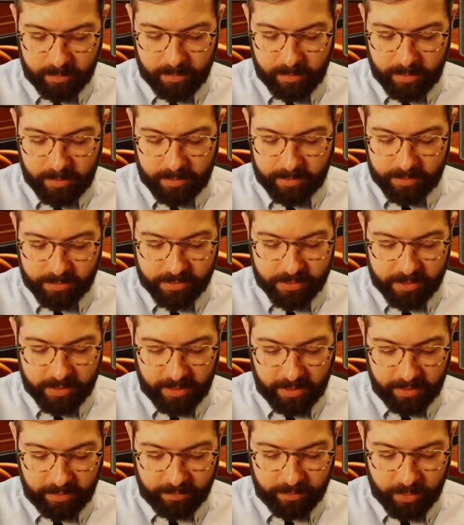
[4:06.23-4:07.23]
And this
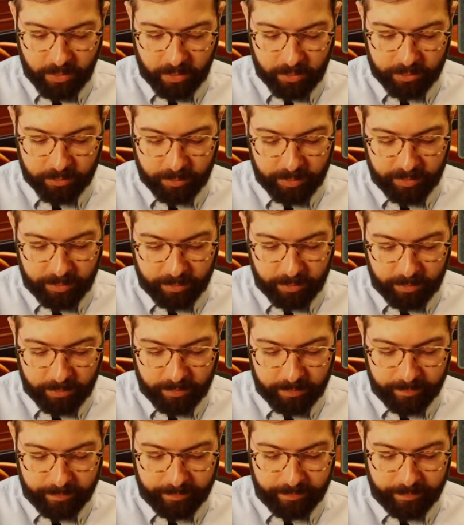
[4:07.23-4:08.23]
kind of goes with
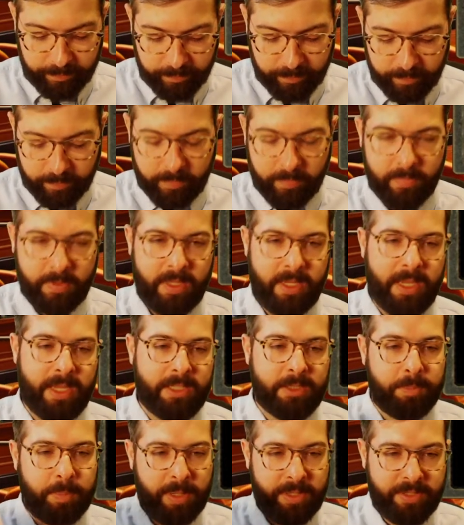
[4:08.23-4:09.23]
the
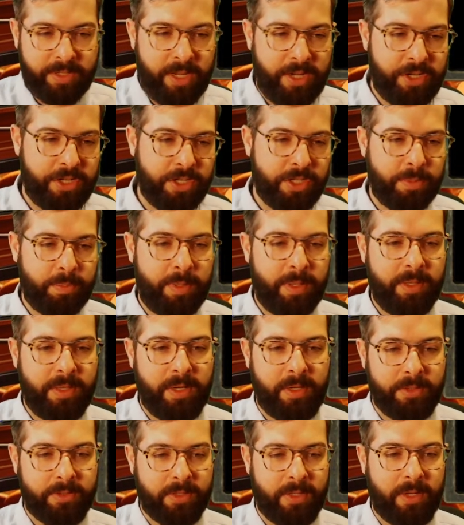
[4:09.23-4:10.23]
expectations bit that
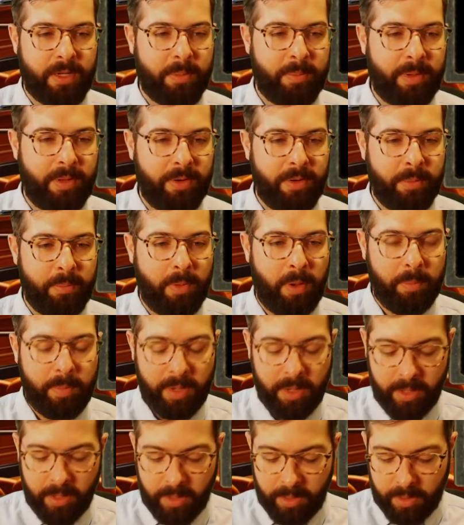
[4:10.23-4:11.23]
I'll talk about in a moment.
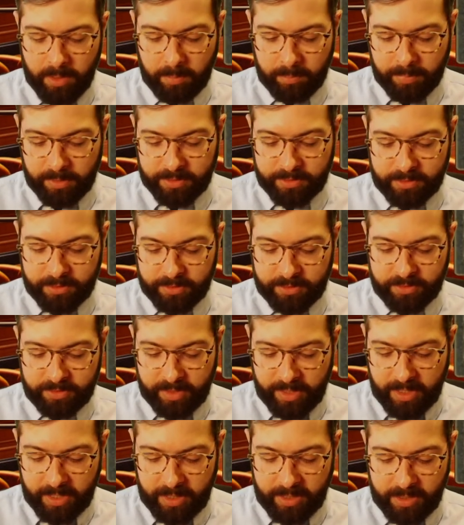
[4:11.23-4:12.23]
But to
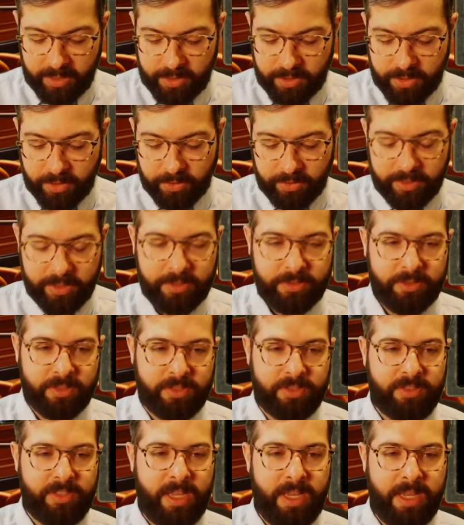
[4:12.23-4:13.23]
stay curious, to
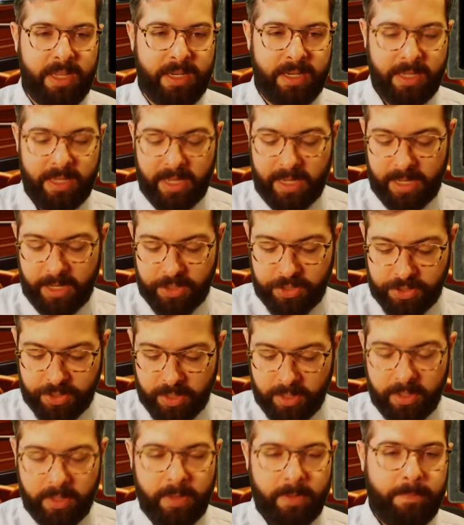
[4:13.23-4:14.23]
stay engaged,
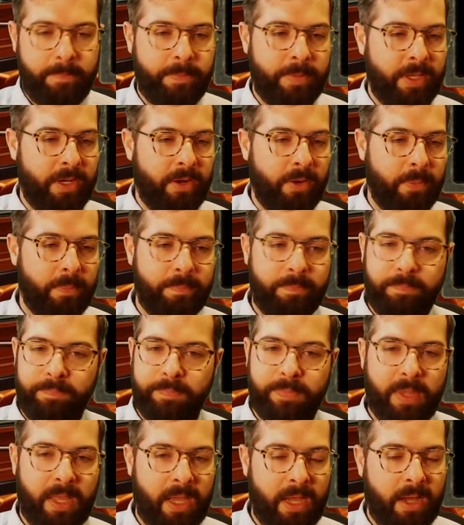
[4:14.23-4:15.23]

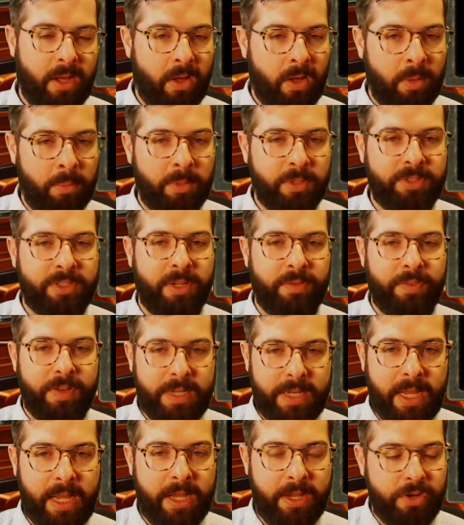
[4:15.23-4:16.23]
almost every
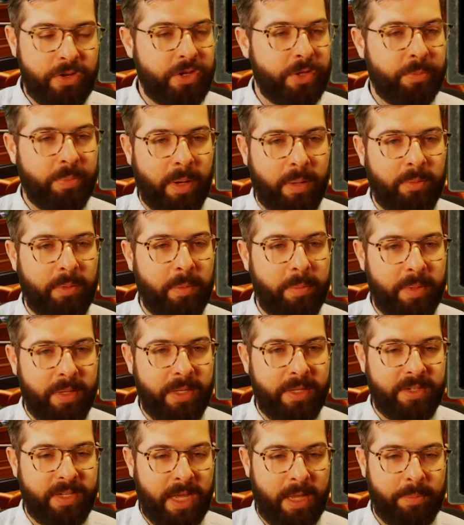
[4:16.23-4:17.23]
day you should probably be
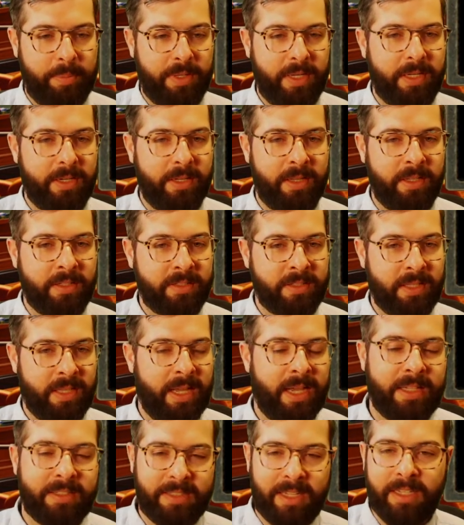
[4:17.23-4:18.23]
tapping into this
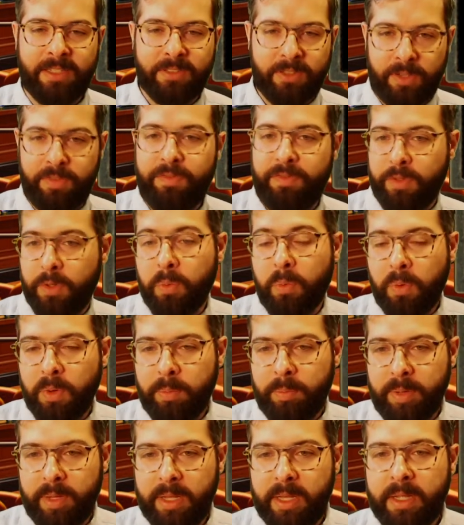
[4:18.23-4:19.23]
class as if you would
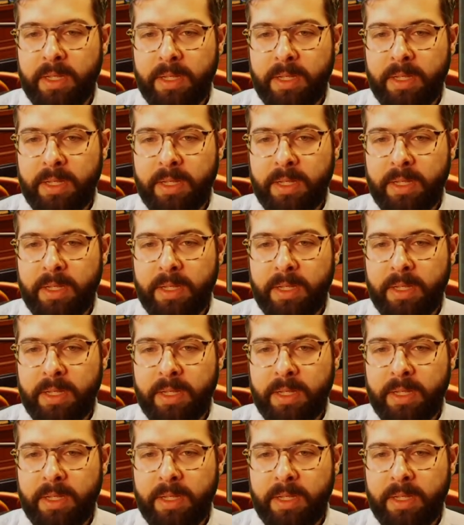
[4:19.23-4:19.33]
be